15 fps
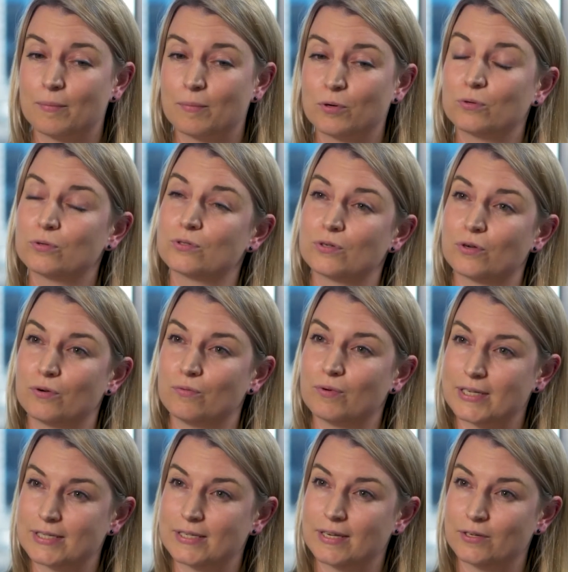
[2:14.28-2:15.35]
but also
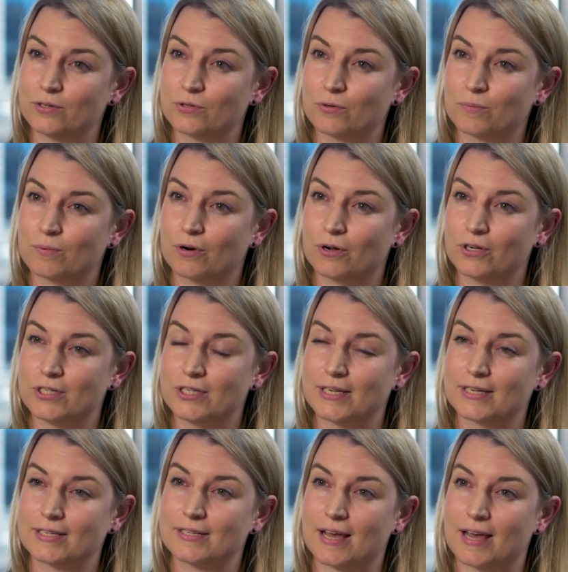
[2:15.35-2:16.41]
residential
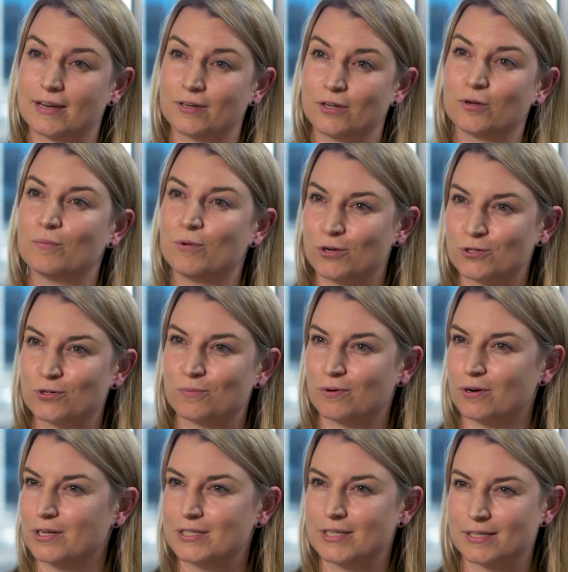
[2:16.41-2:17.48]
projects and commercial
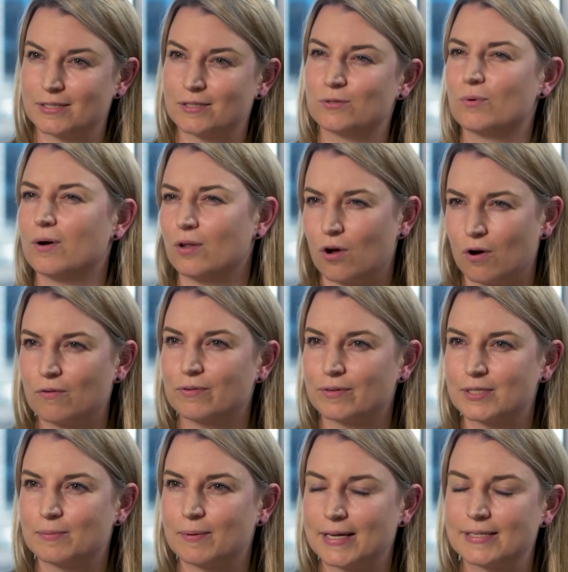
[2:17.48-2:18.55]
projects as well,
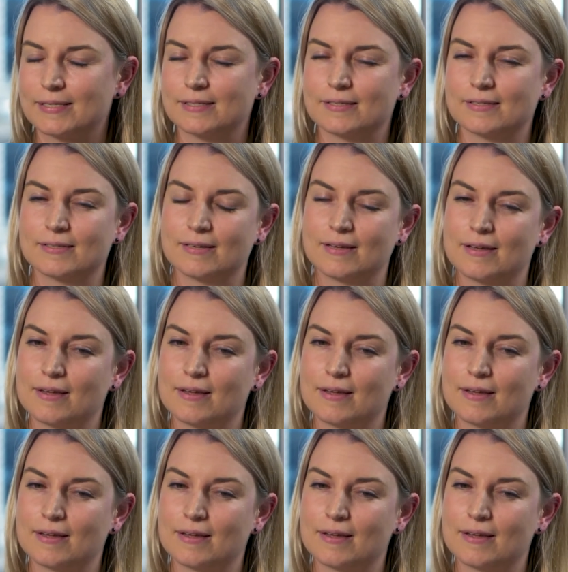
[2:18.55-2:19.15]
office spaces.